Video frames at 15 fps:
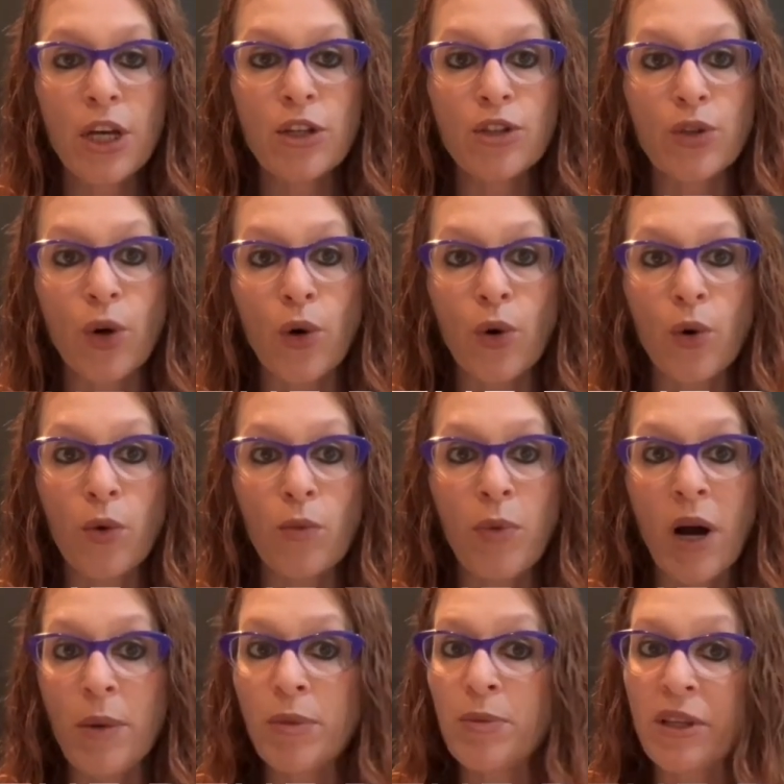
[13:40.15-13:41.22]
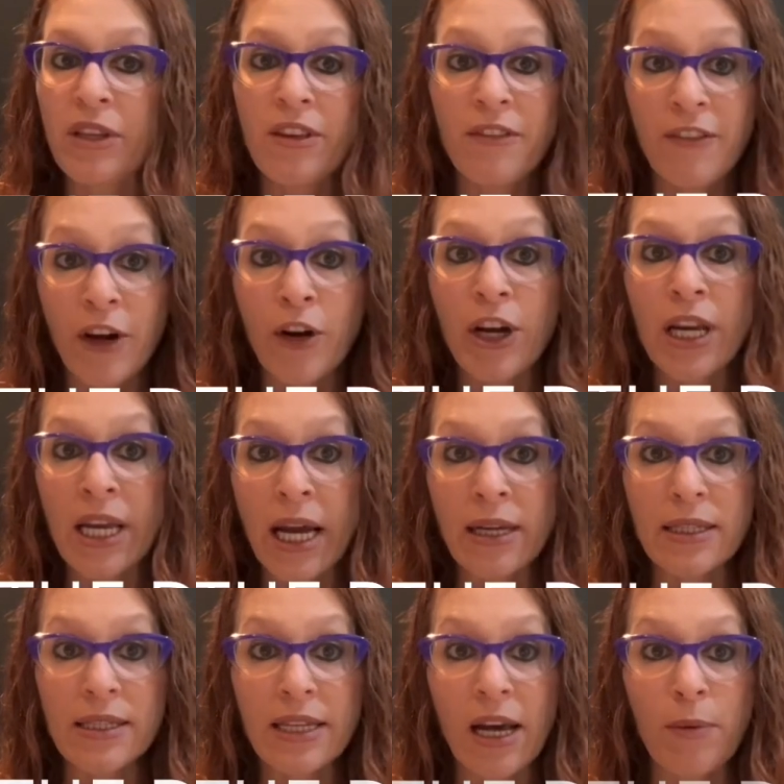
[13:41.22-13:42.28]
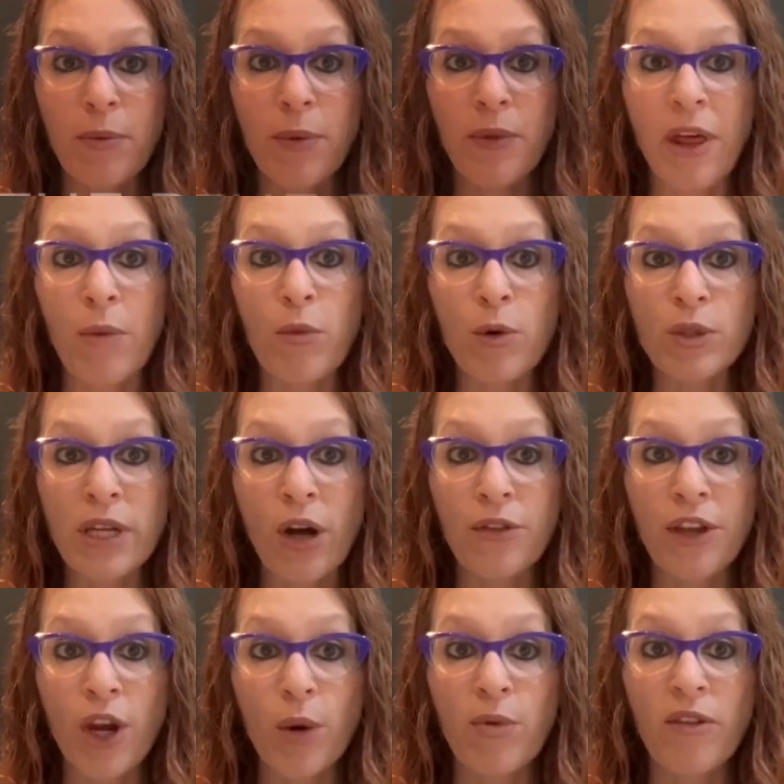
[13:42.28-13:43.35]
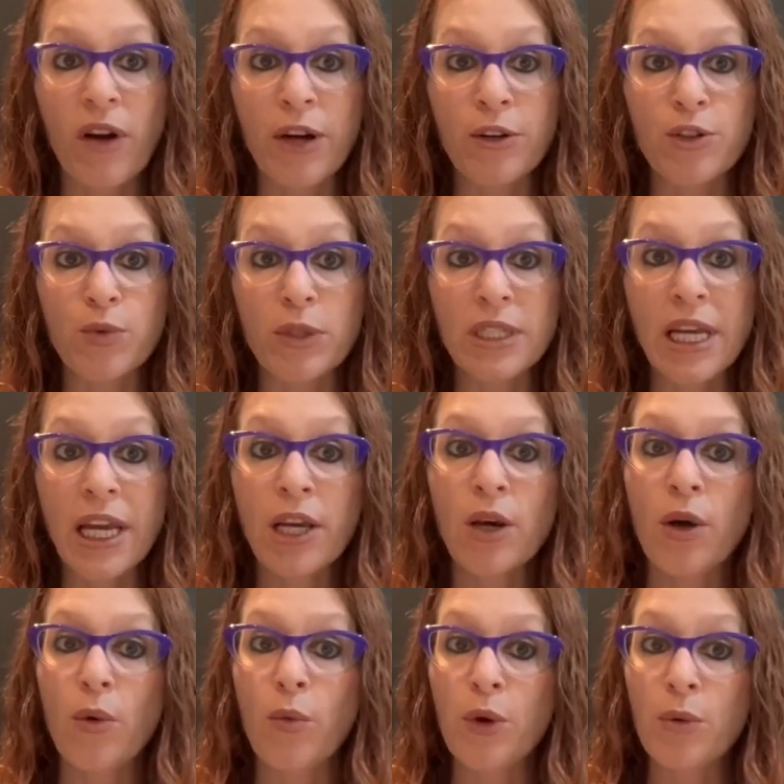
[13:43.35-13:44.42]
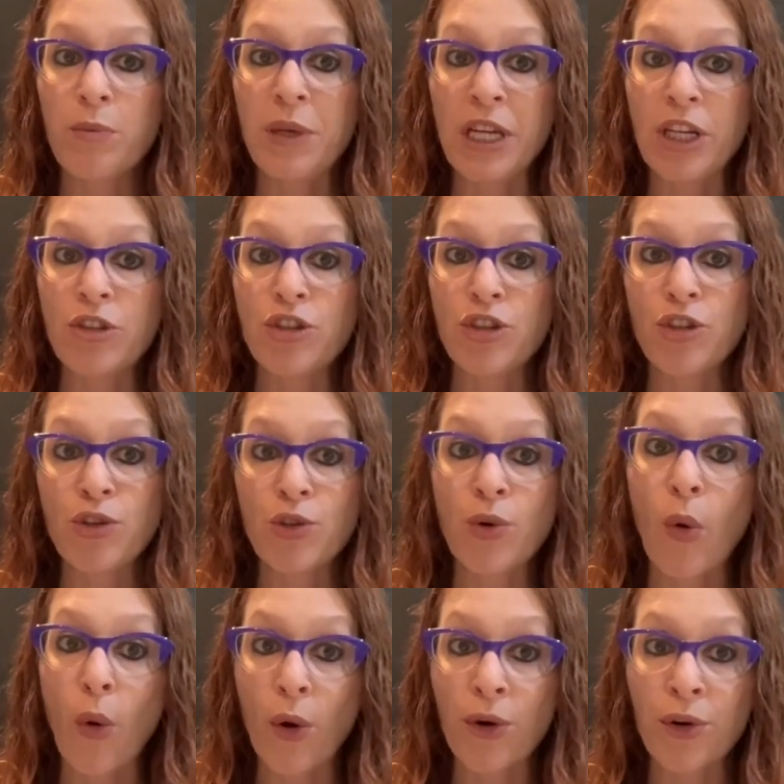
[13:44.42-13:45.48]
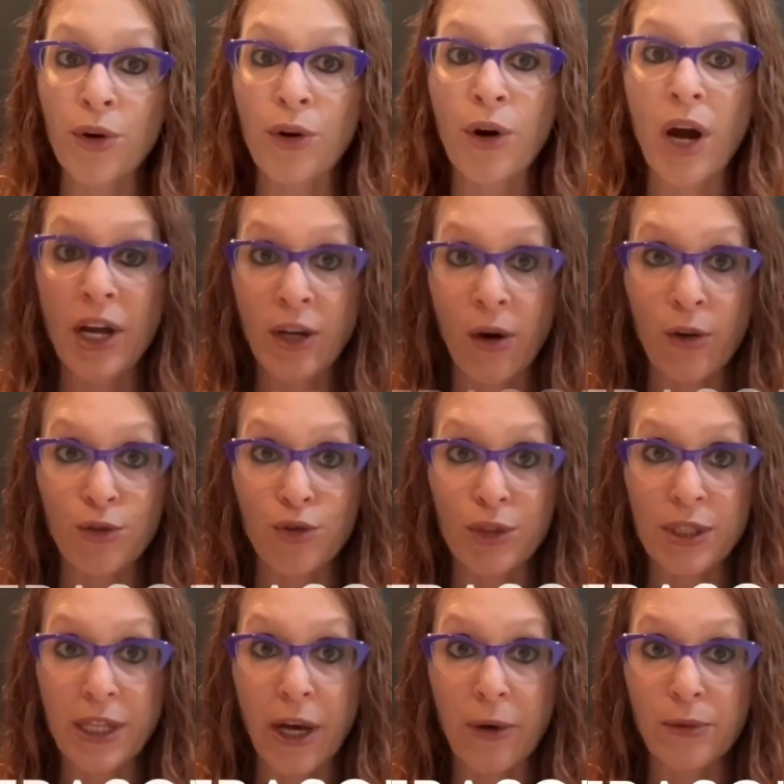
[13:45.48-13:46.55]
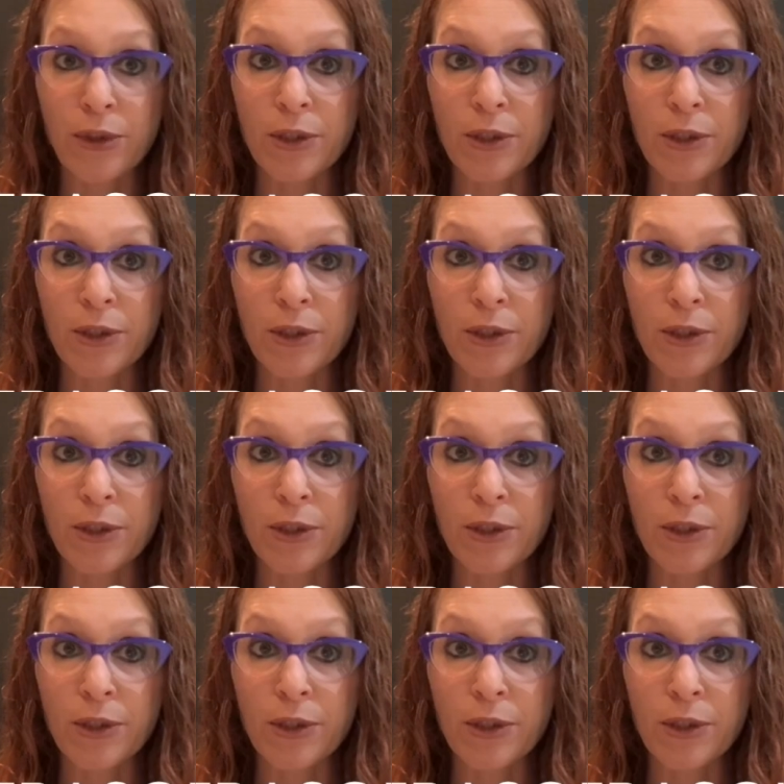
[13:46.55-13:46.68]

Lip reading: So probably the very next step that most healthcare providers would take would be to order an ultrasound.